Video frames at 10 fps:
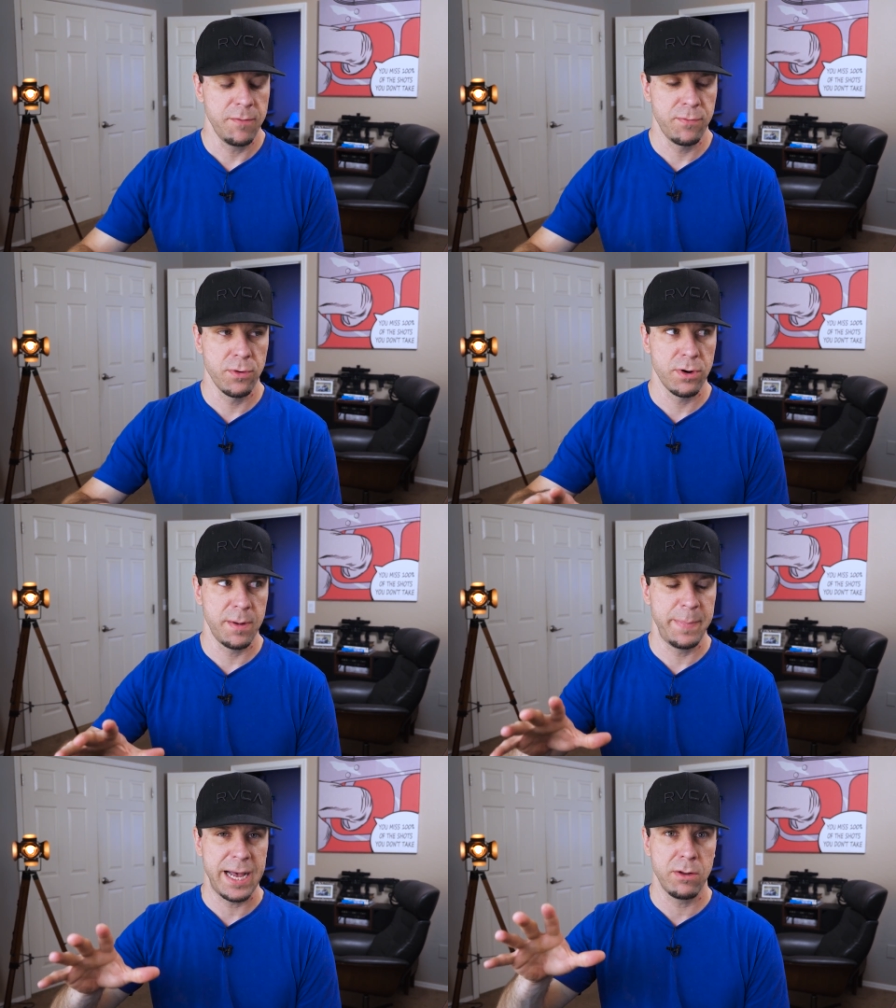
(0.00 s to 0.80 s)
for
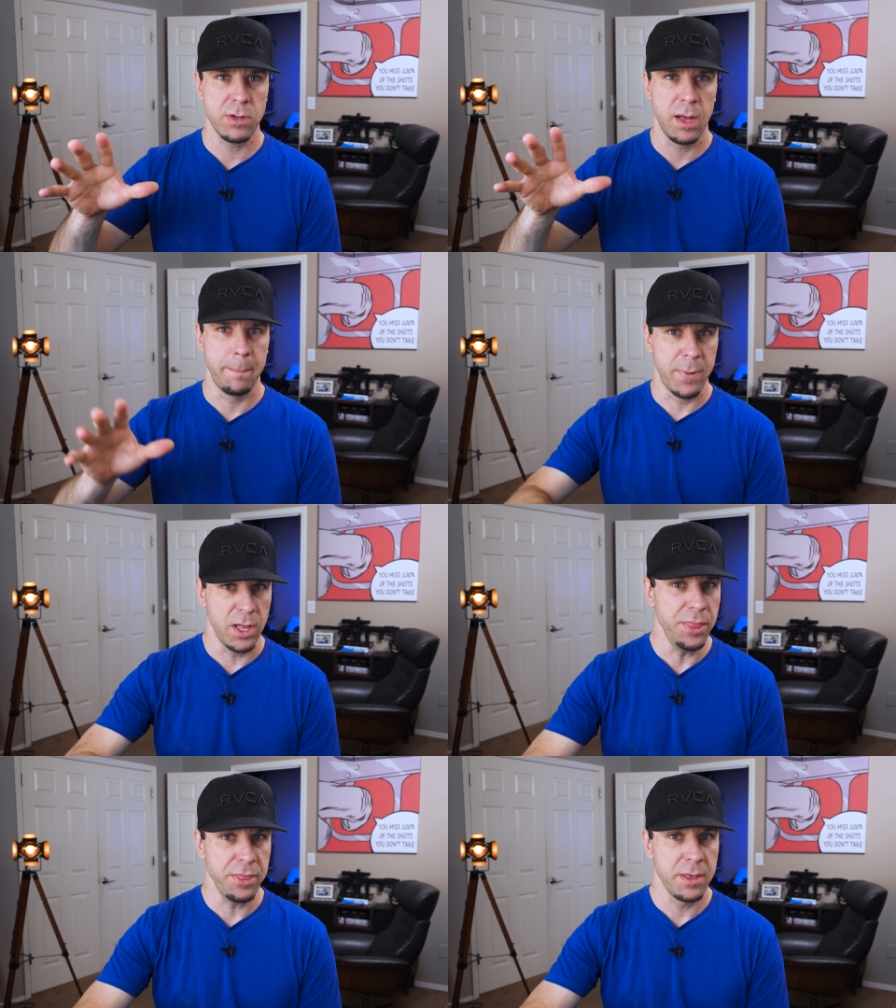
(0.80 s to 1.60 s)
about a
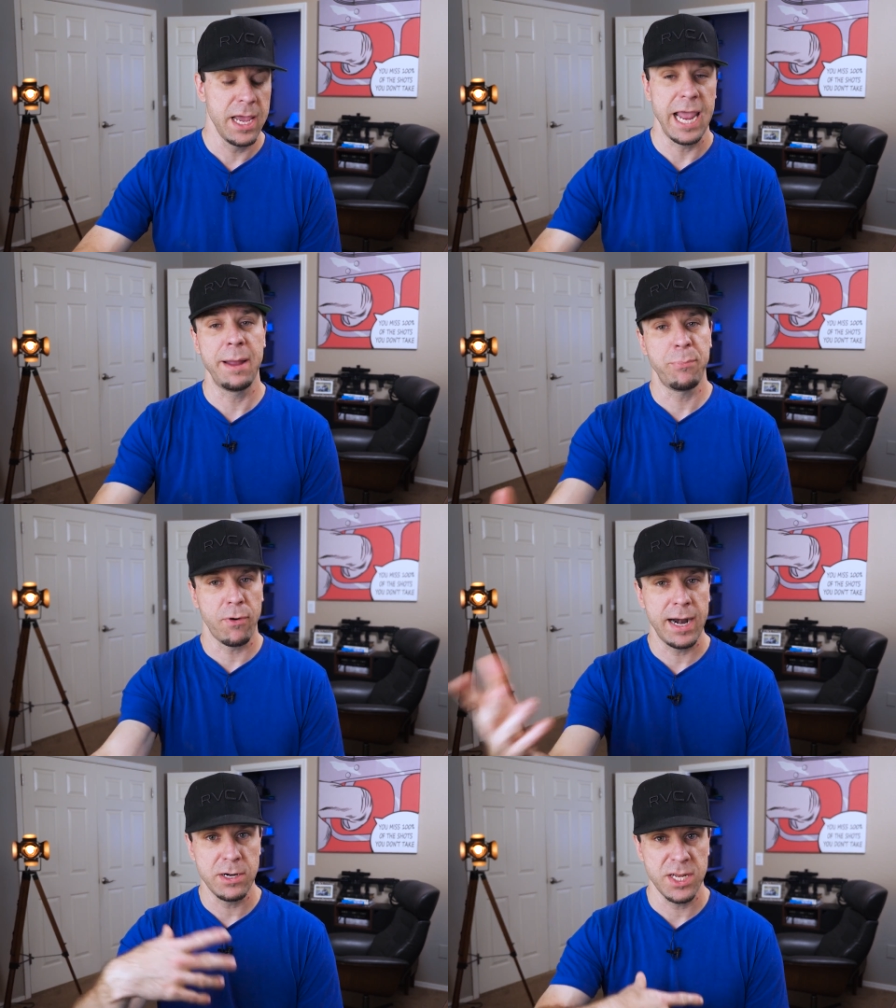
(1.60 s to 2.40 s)
month. And
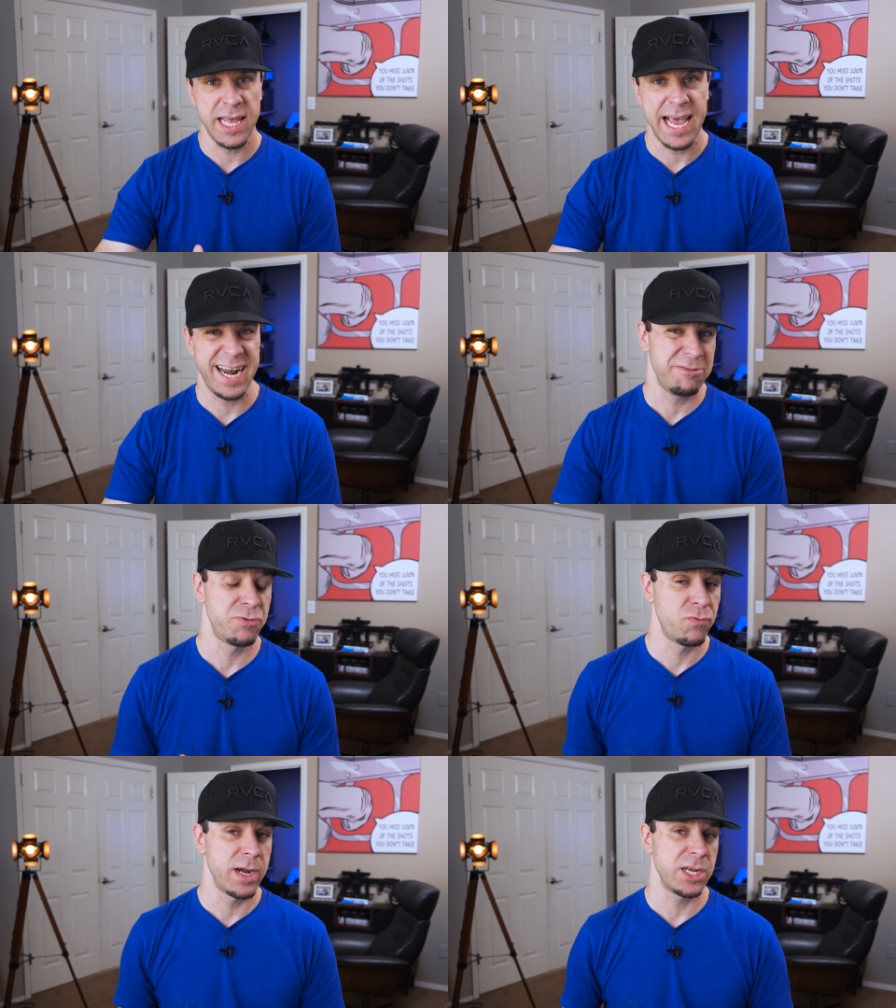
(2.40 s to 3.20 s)
prior to that, I
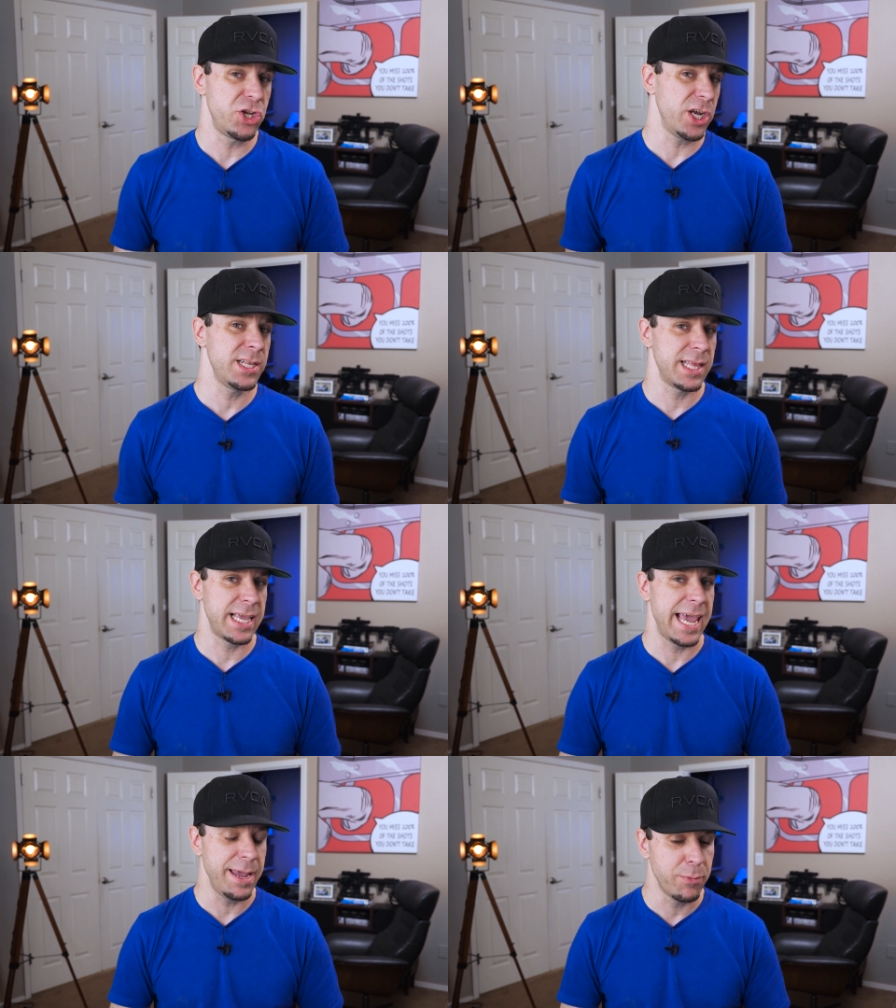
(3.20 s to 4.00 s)
was running just the
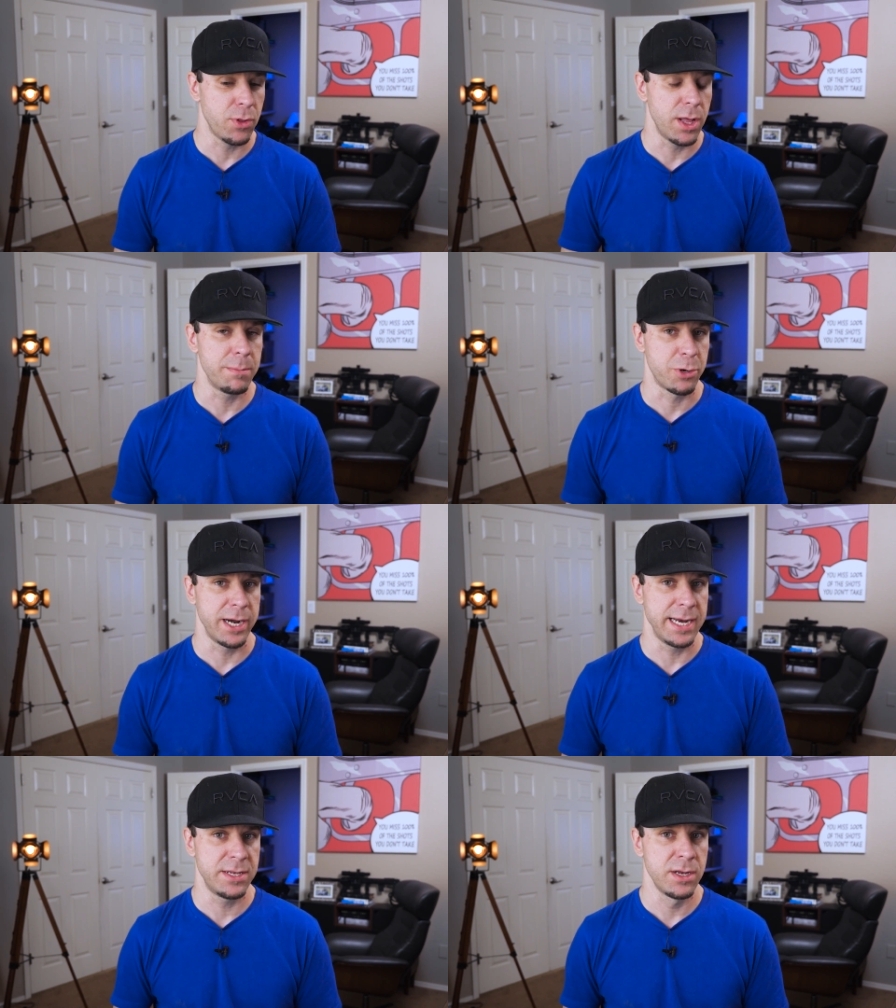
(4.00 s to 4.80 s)
cable
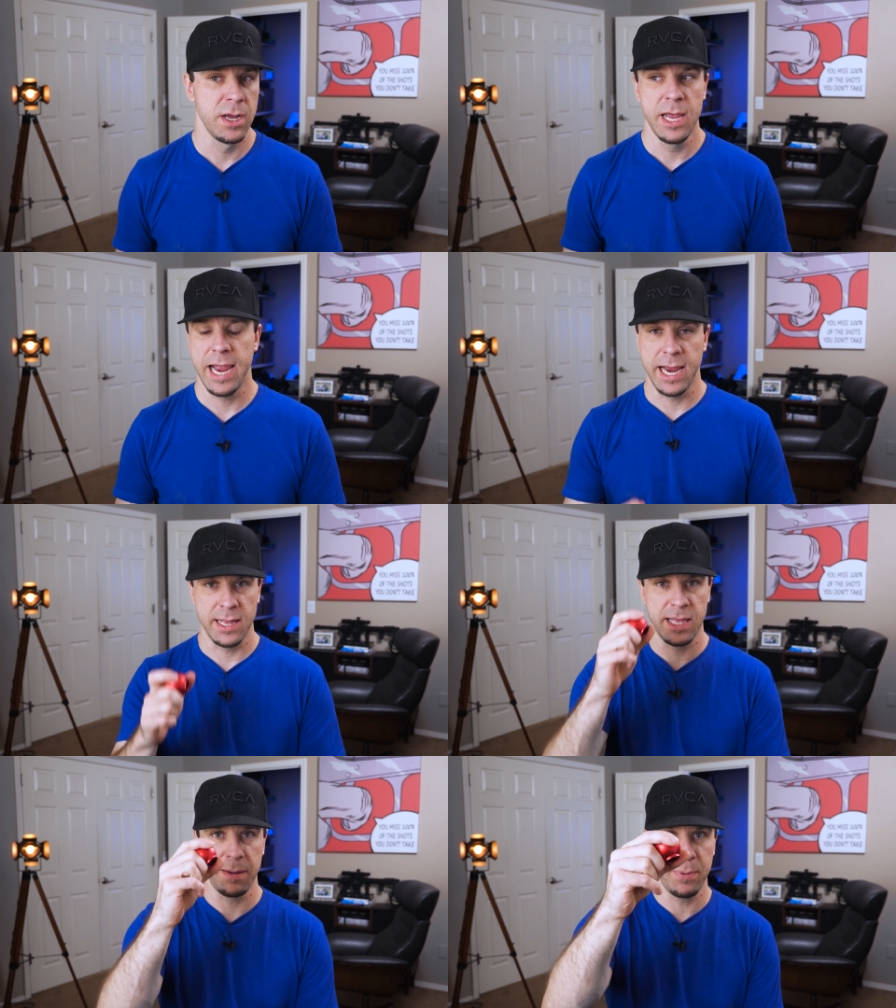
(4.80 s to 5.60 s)
upgrades
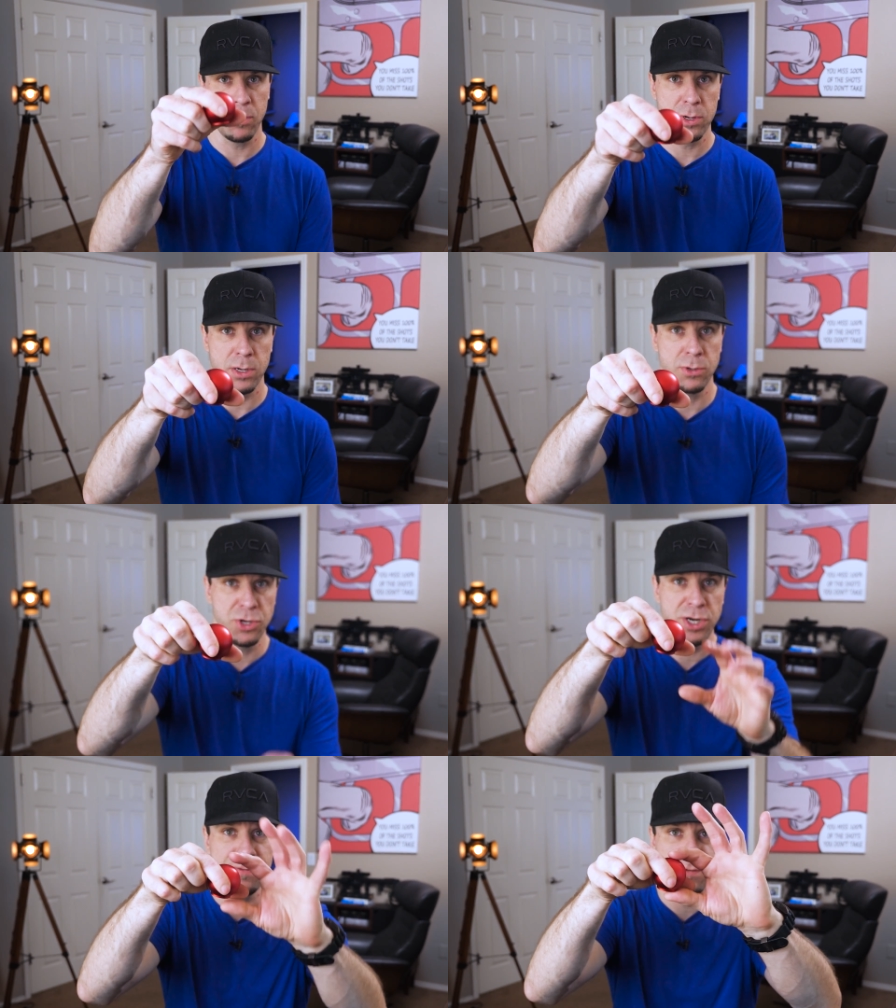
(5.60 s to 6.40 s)
and the Poco
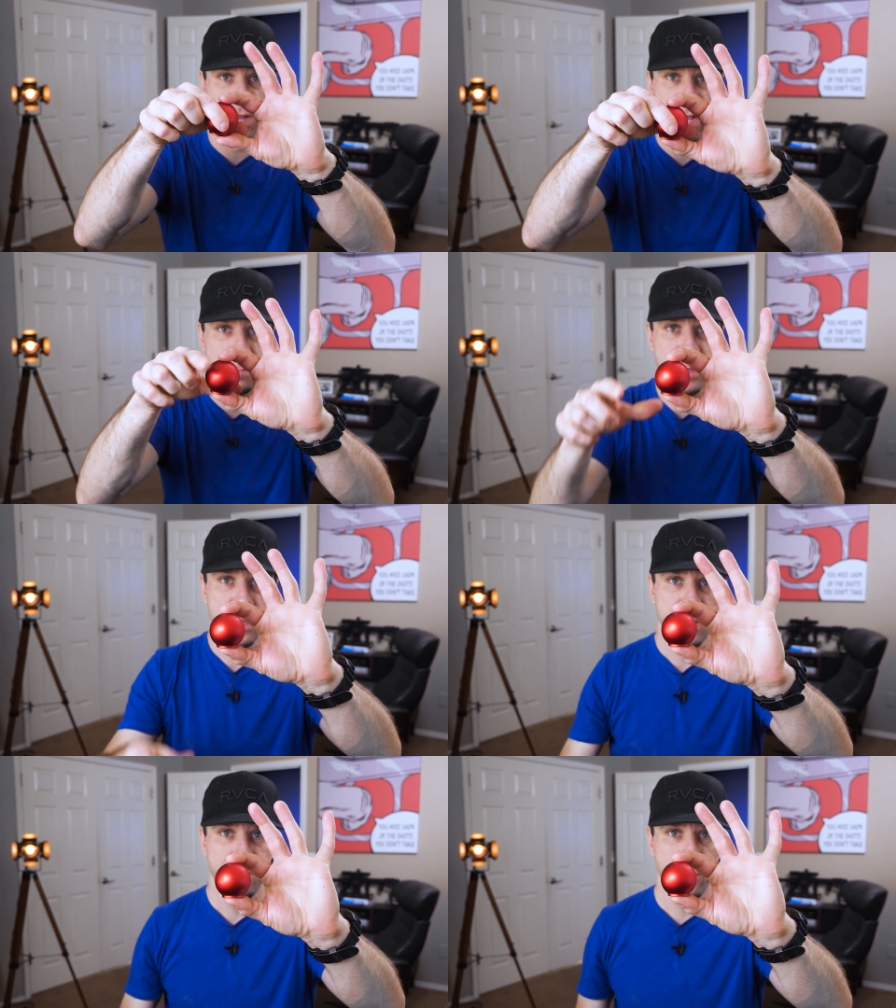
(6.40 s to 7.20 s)
shift knob
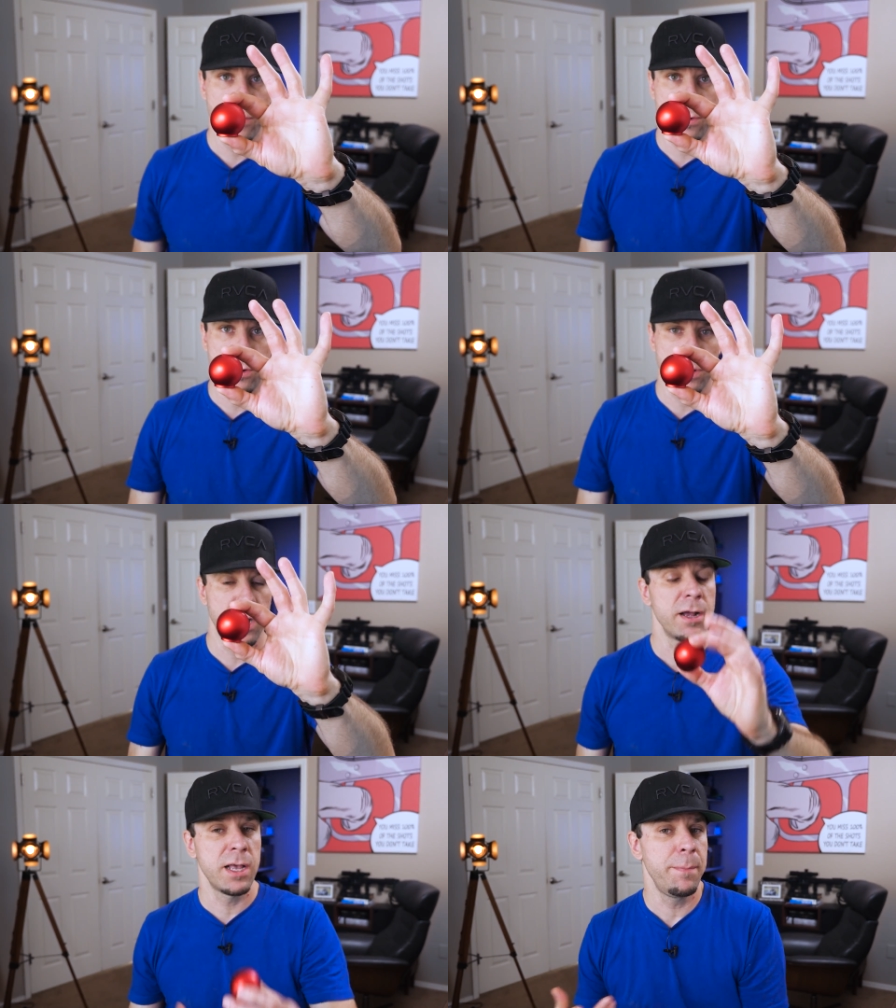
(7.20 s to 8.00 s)
for
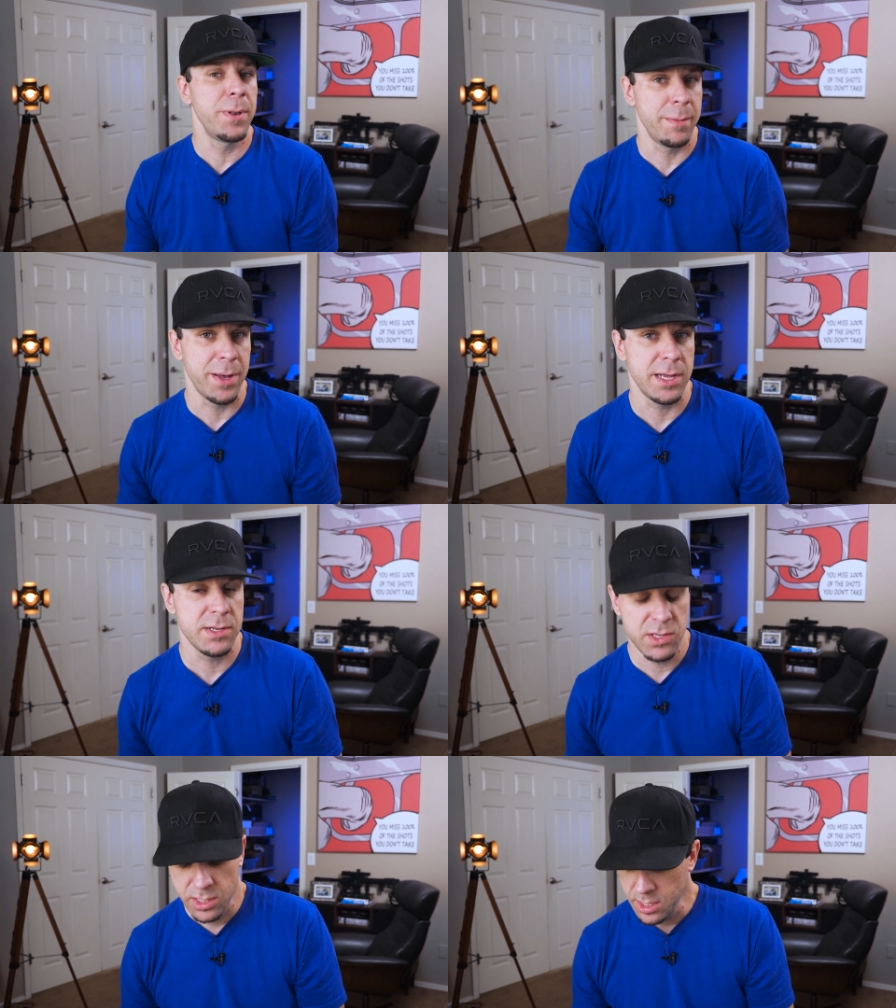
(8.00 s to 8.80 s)
a couple of months.